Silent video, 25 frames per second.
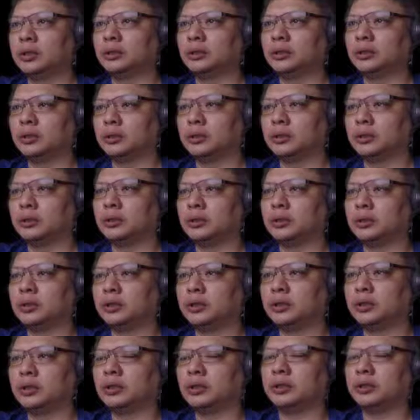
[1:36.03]
So
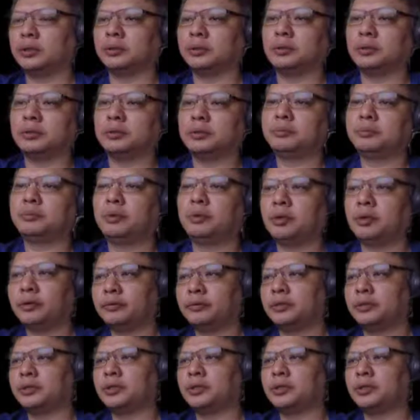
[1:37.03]
in the board of